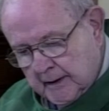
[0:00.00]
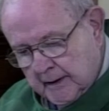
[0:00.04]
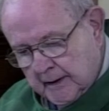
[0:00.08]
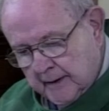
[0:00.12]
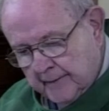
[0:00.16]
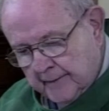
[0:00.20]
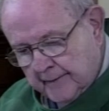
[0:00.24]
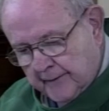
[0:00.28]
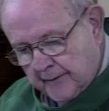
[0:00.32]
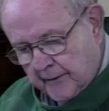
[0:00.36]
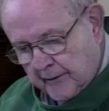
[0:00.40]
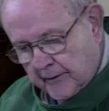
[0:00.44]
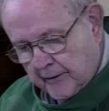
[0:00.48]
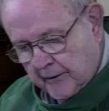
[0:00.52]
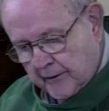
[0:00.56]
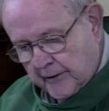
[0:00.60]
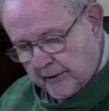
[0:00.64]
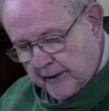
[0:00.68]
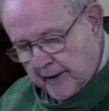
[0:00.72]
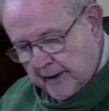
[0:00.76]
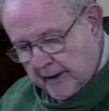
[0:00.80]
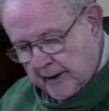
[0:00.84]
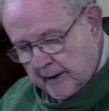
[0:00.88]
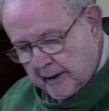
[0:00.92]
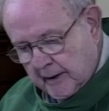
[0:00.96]

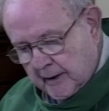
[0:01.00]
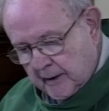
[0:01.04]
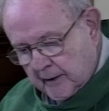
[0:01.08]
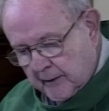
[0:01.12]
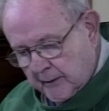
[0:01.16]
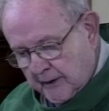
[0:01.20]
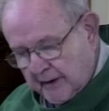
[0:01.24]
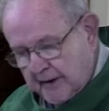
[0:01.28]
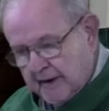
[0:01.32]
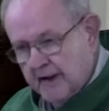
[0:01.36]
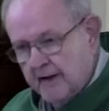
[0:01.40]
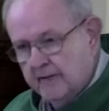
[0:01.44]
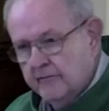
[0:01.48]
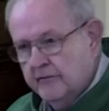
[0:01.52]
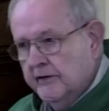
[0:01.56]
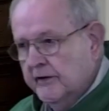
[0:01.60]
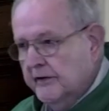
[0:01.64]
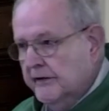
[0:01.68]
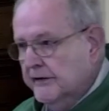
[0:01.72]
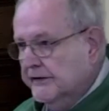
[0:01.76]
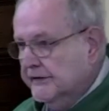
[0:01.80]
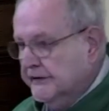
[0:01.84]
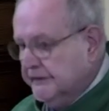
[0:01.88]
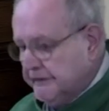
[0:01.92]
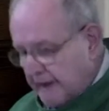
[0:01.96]
Third, recover
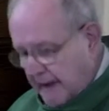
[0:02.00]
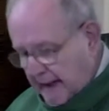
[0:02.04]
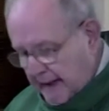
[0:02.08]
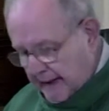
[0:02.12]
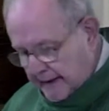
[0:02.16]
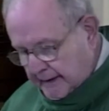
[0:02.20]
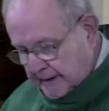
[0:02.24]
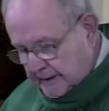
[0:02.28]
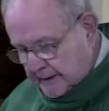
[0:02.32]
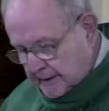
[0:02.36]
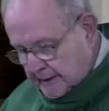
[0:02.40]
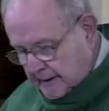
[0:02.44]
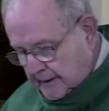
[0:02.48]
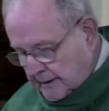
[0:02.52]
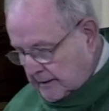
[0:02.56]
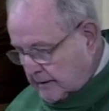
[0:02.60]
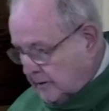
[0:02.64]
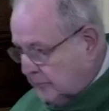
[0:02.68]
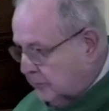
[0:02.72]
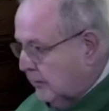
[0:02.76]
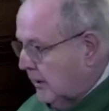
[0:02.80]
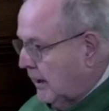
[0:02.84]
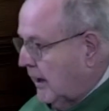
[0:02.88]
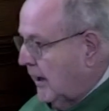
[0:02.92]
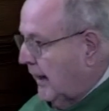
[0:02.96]
the sight of
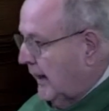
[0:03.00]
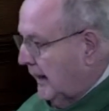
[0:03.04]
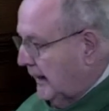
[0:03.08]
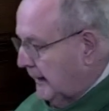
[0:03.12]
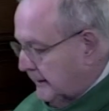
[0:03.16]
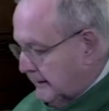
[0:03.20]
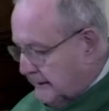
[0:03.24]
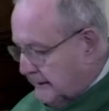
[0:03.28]
the blind.